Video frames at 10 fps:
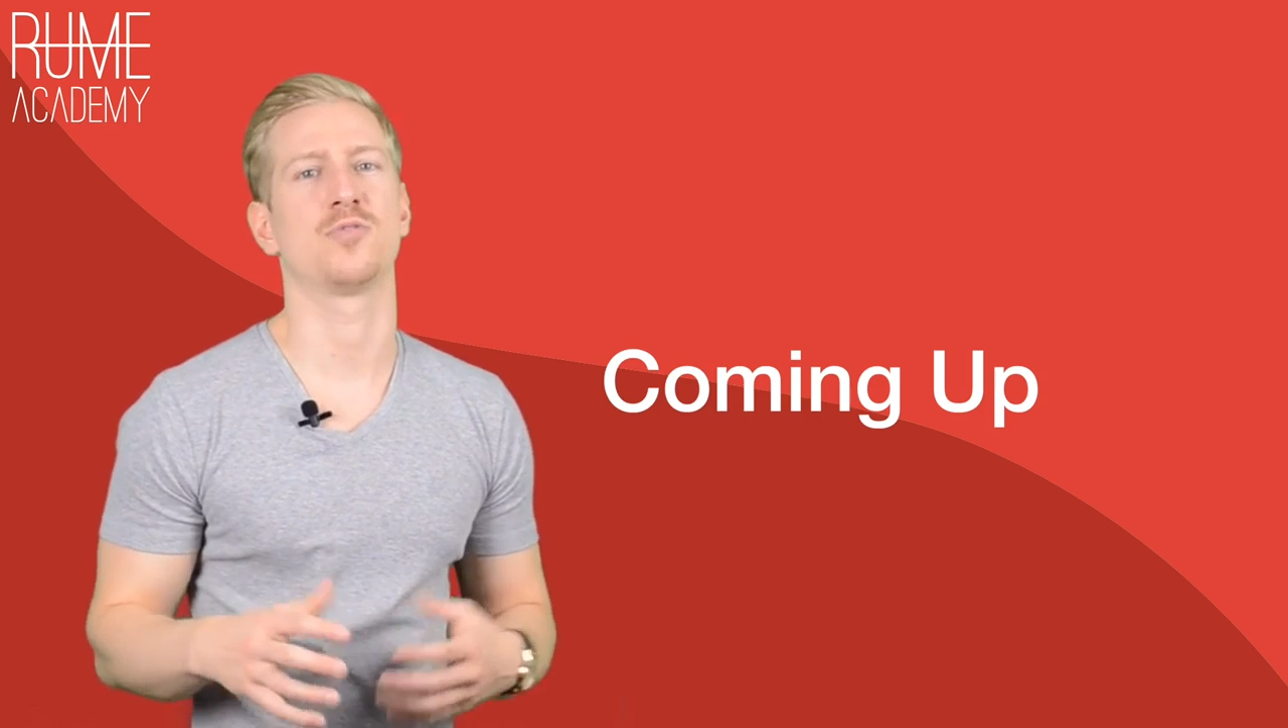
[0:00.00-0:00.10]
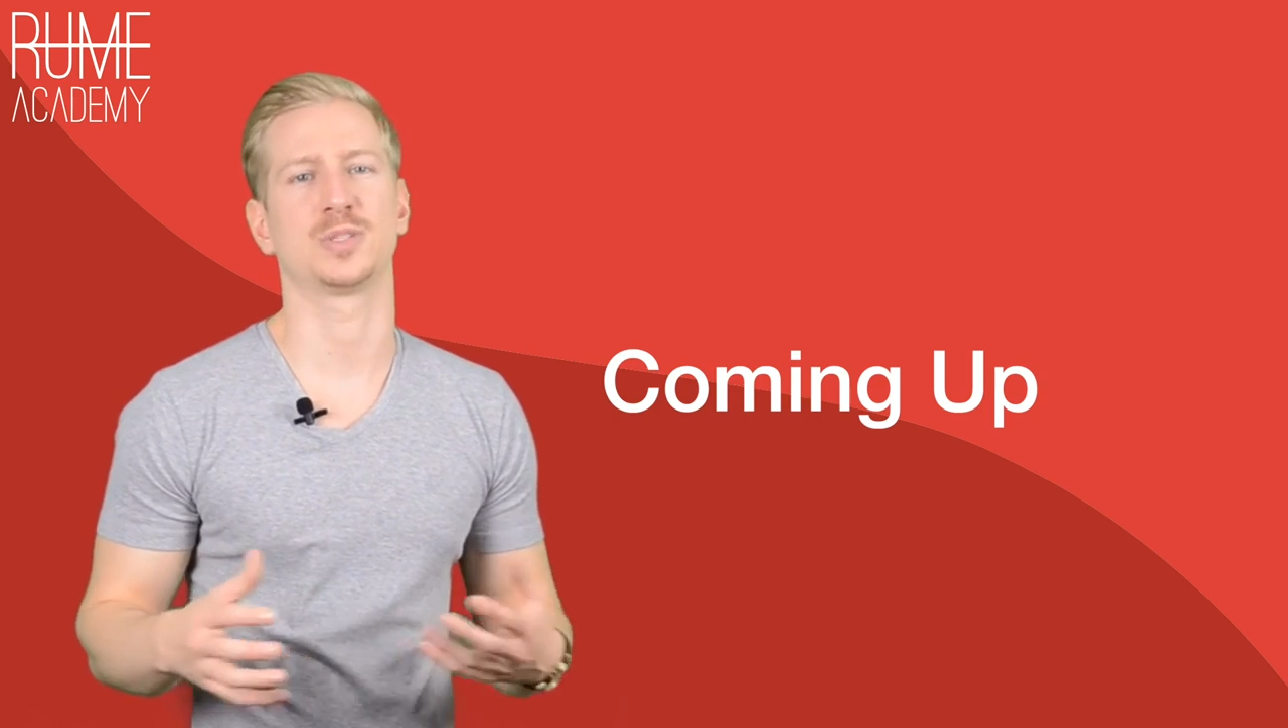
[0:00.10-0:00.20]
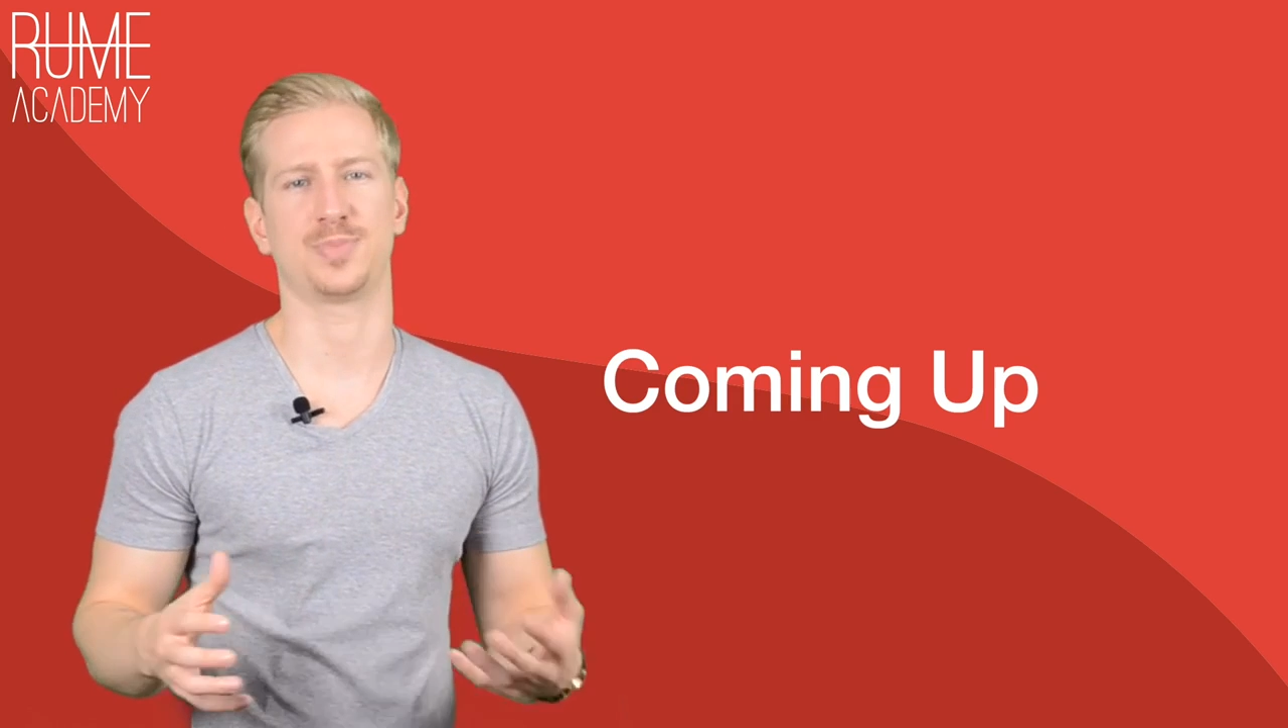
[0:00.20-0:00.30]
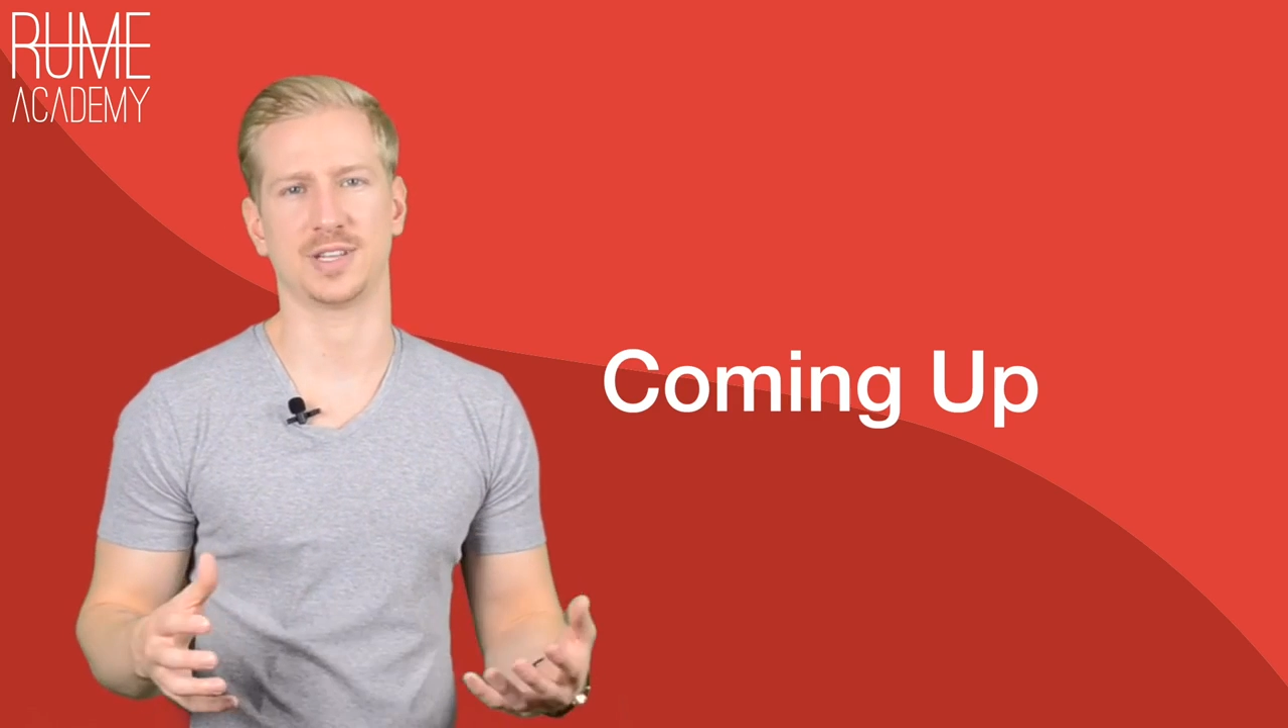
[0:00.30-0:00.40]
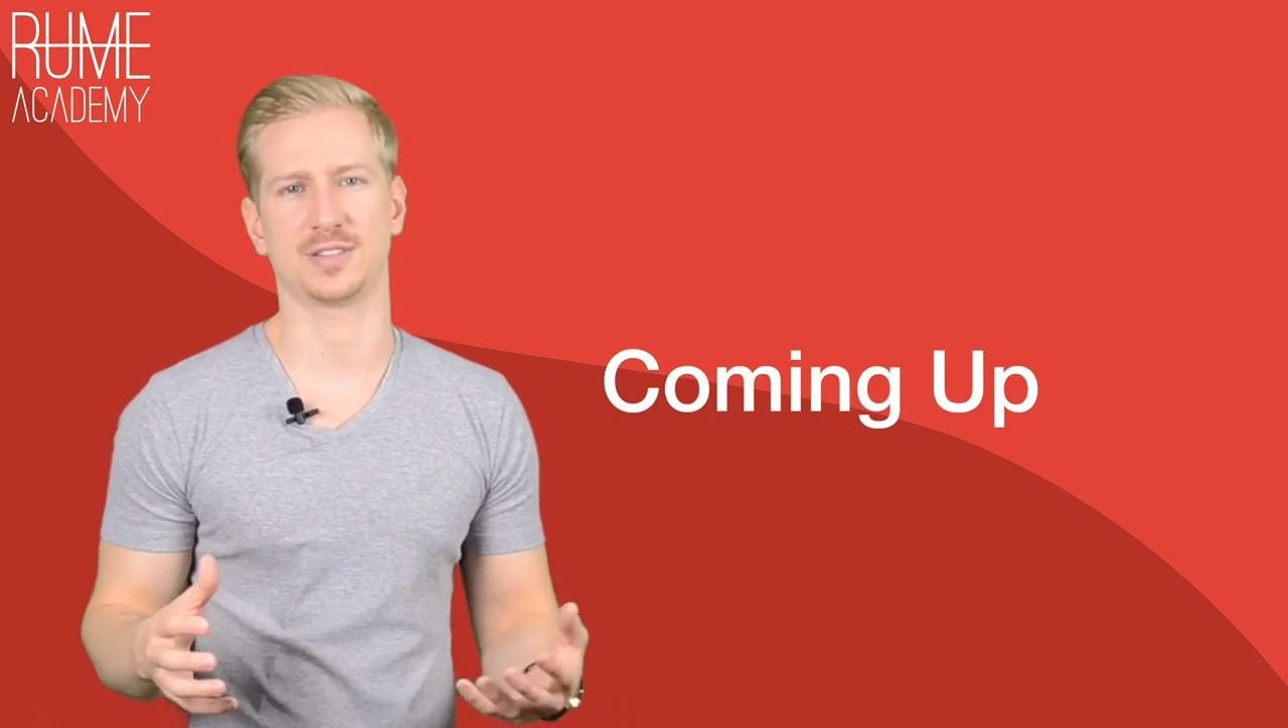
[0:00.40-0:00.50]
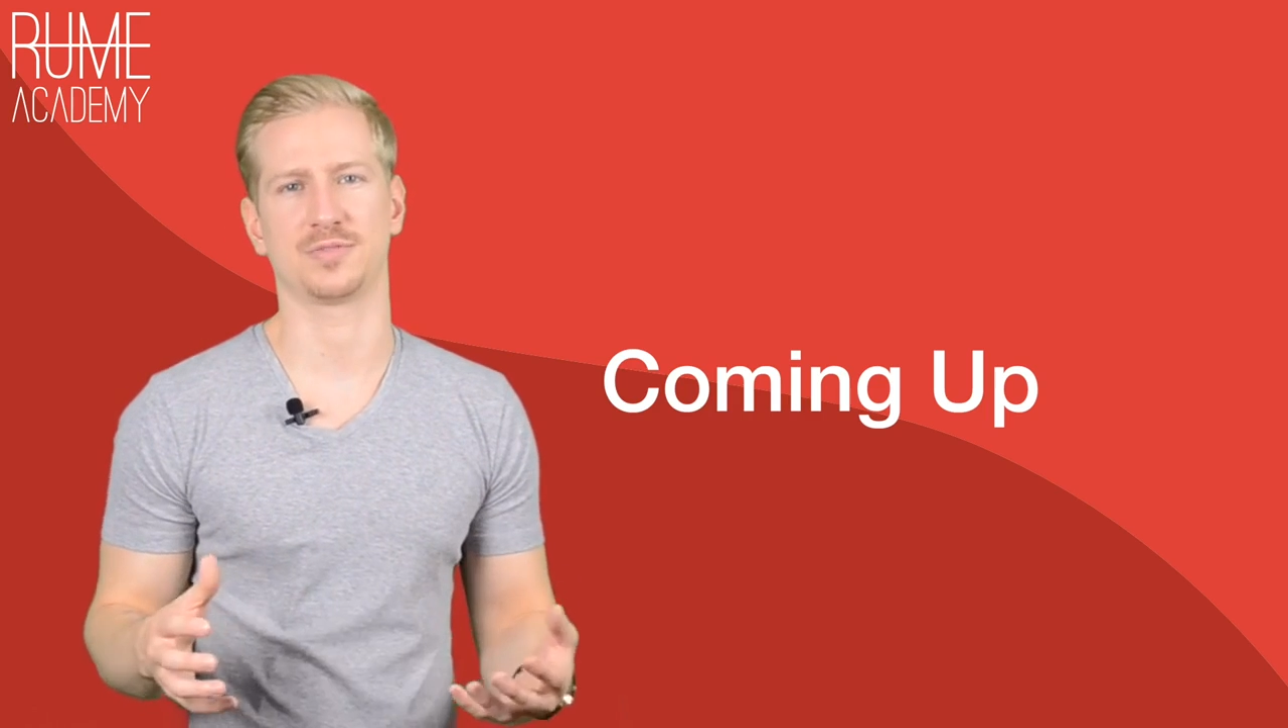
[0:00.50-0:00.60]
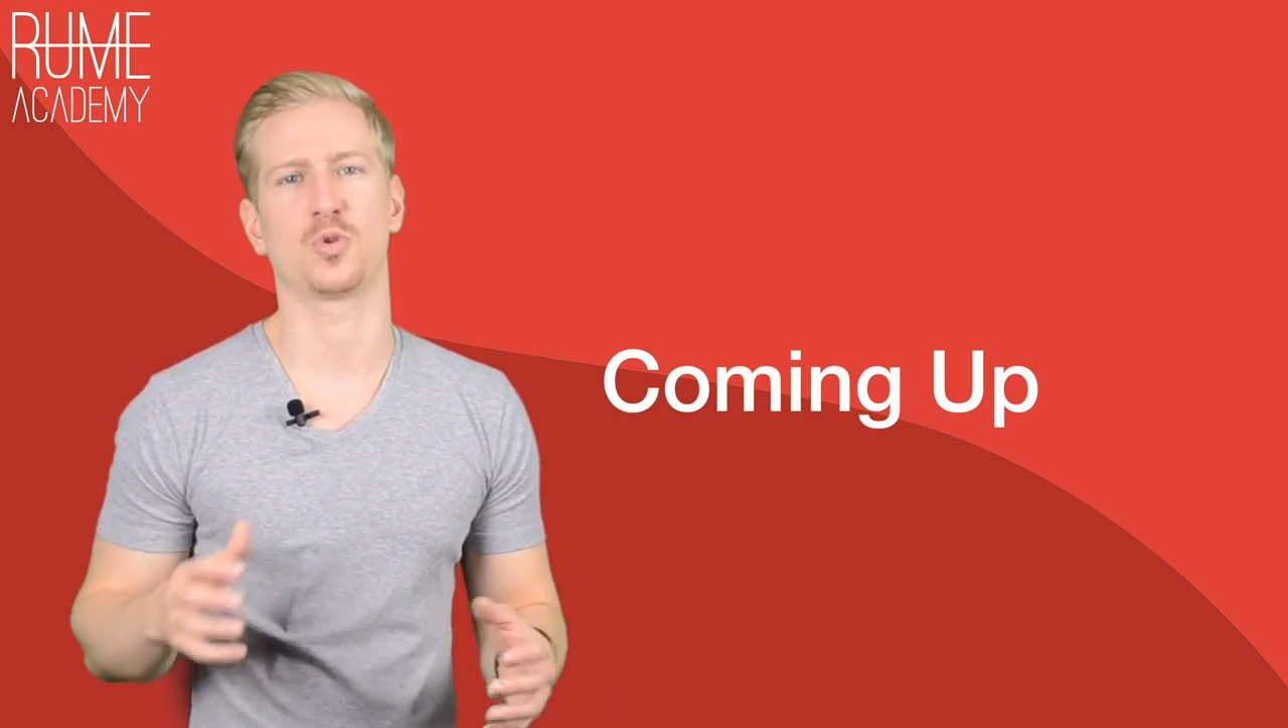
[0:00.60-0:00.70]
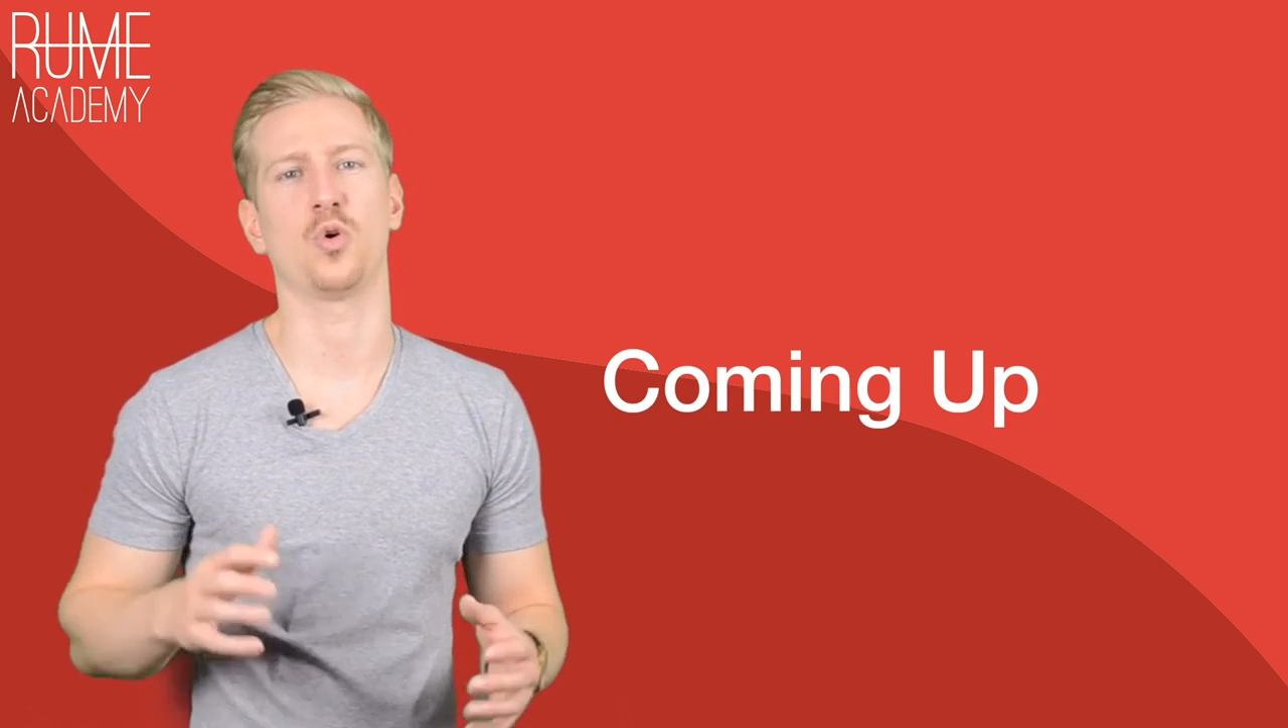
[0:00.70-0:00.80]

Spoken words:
respective